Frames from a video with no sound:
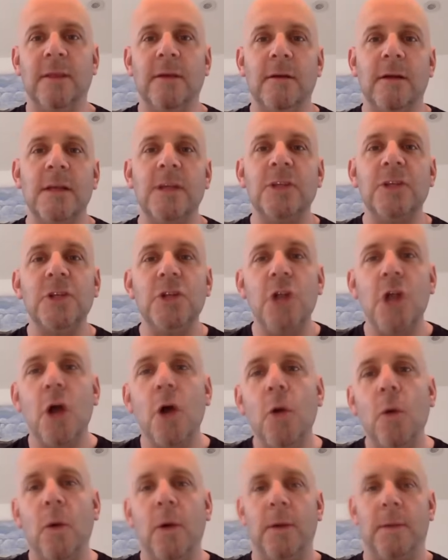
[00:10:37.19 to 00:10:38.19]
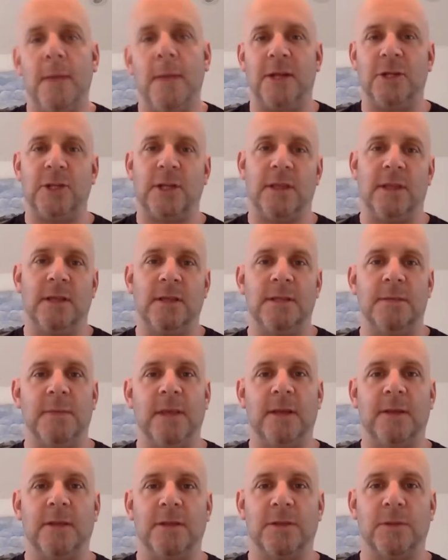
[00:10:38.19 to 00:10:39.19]
there is no one magic thing to
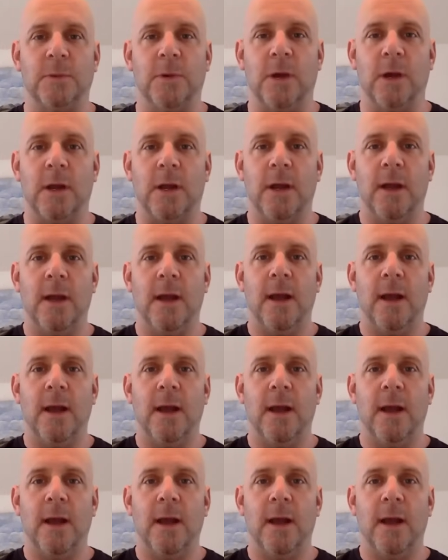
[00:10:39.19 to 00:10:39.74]
make this work.